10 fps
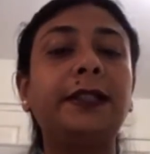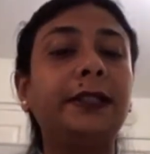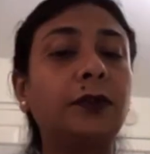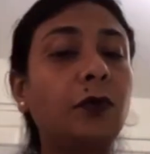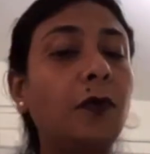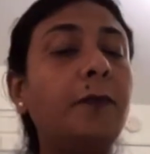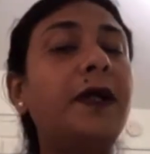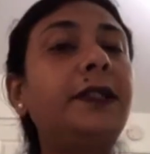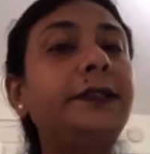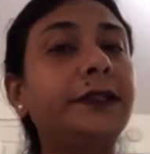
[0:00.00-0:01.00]
then
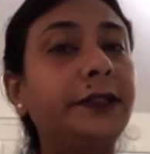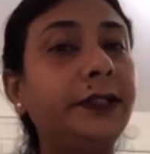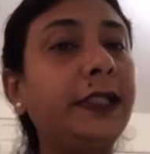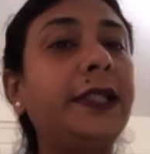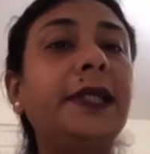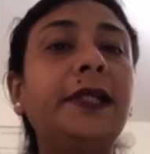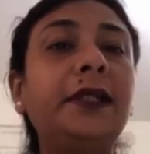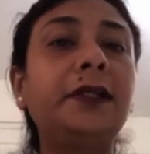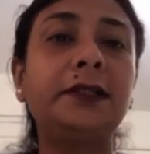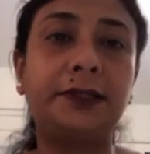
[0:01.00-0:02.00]
cobalt,
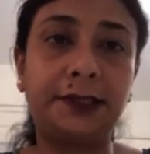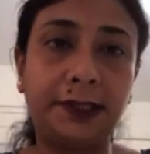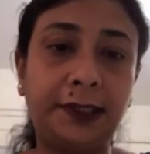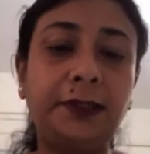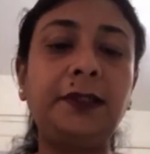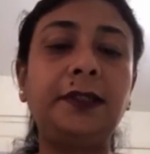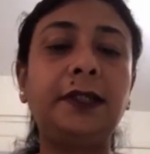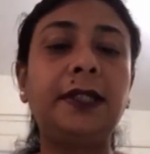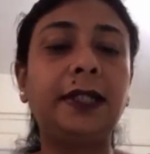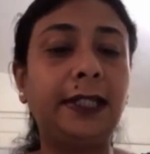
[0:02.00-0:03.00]
nickel, tin,
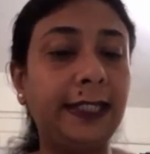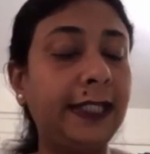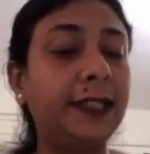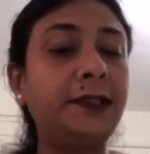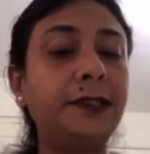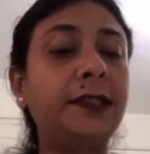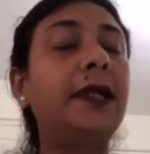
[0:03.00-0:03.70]
lead,